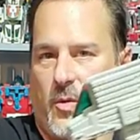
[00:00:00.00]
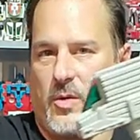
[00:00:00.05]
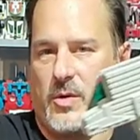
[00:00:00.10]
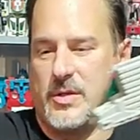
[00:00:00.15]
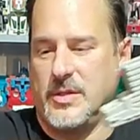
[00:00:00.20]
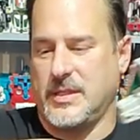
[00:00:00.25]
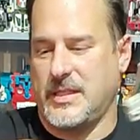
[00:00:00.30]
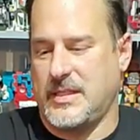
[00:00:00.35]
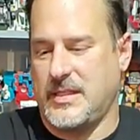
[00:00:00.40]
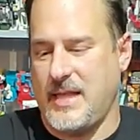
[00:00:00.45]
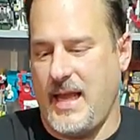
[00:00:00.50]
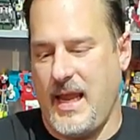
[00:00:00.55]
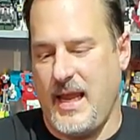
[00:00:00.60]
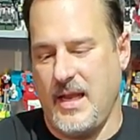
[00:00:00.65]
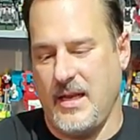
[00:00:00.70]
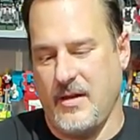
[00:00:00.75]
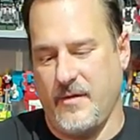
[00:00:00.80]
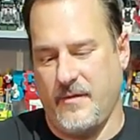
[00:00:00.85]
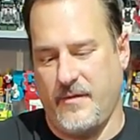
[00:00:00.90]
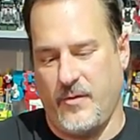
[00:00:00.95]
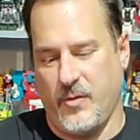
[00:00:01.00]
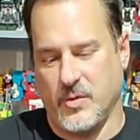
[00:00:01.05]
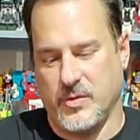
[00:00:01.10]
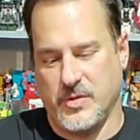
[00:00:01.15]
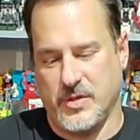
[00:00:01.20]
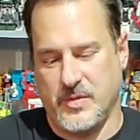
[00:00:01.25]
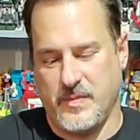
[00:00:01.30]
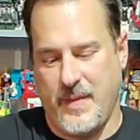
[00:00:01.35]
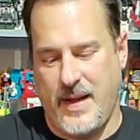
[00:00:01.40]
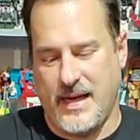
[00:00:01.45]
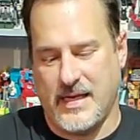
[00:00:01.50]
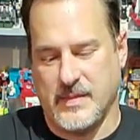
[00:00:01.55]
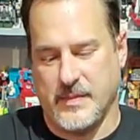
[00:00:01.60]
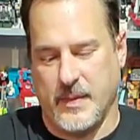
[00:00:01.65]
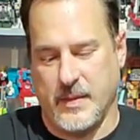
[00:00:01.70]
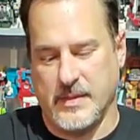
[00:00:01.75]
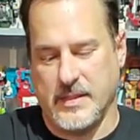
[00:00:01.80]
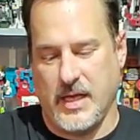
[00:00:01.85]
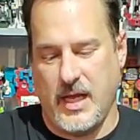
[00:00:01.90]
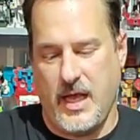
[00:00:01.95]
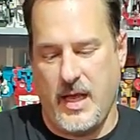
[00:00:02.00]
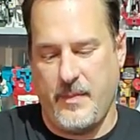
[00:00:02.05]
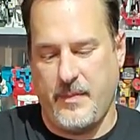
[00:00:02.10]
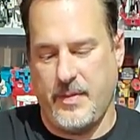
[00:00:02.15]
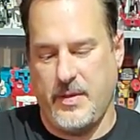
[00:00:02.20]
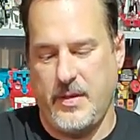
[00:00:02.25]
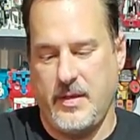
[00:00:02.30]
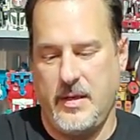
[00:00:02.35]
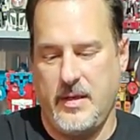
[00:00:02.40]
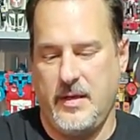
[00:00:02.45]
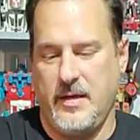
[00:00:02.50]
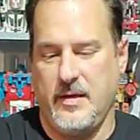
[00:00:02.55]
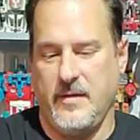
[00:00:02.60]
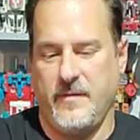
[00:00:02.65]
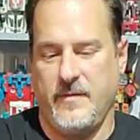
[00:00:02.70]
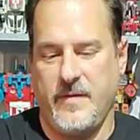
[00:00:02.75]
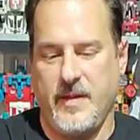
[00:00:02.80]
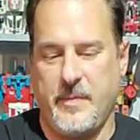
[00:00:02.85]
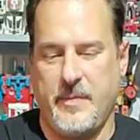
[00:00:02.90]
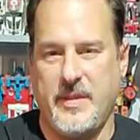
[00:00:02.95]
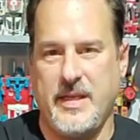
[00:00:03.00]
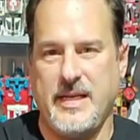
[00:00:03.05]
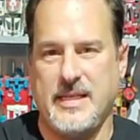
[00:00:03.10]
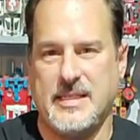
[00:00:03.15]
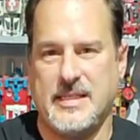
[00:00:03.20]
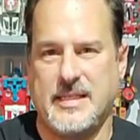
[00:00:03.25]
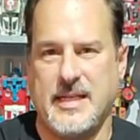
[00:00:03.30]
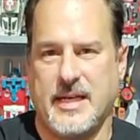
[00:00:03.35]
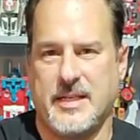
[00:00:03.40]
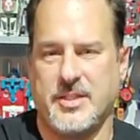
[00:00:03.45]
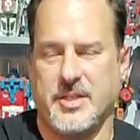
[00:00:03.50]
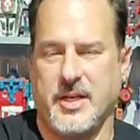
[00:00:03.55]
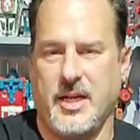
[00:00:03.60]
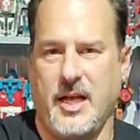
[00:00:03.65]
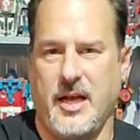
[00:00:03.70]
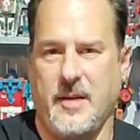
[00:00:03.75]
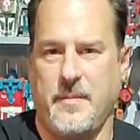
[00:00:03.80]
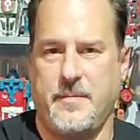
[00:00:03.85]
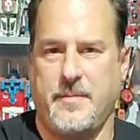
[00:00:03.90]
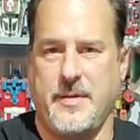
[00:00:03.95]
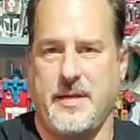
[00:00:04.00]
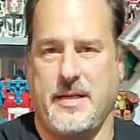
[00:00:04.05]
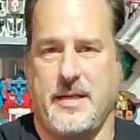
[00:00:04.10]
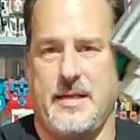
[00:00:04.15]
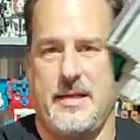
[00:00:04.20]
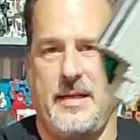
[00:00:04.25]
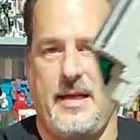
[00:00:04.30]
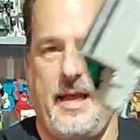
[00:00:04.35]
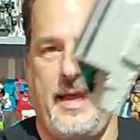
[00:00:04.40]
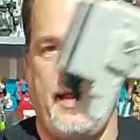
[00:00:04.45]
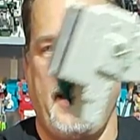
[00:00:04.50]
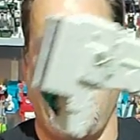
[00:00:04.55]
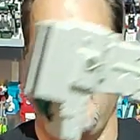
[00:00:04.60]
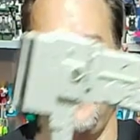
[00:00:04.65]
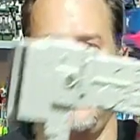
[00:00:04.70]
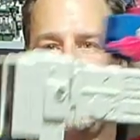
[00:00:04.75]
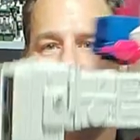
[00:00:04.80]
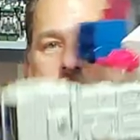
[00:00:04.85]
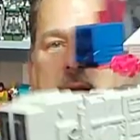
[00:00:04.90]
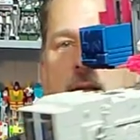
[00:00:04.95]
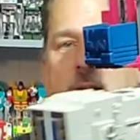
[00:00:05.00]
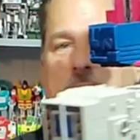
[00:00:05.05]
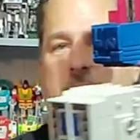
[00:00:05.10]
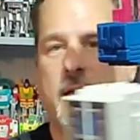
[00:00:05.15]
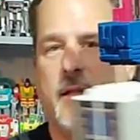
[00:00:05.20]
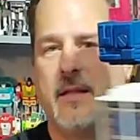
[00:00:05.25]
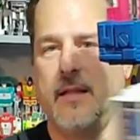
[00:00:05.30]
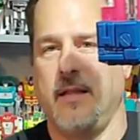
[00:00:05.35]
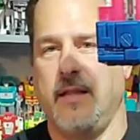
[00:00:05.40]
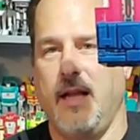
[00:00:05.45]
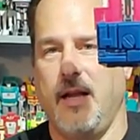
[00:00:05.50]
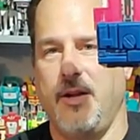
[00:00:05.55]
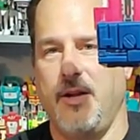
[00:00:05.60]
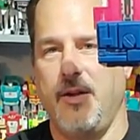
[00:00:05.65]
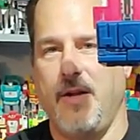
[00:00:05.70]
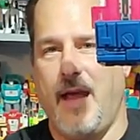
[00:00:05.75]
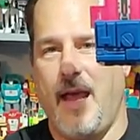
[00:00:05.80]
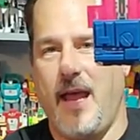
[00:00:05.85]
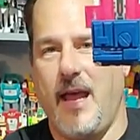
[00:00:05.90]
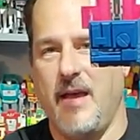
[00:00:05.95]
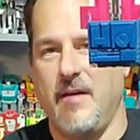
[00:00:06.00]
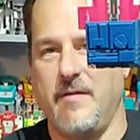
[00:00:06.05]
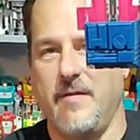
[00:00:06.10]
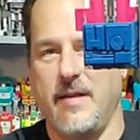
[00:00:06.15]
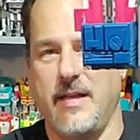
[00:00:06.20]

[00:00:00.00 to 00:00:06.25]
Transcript: We'll stand the Fortress Maximus up, flip these section up, and there you have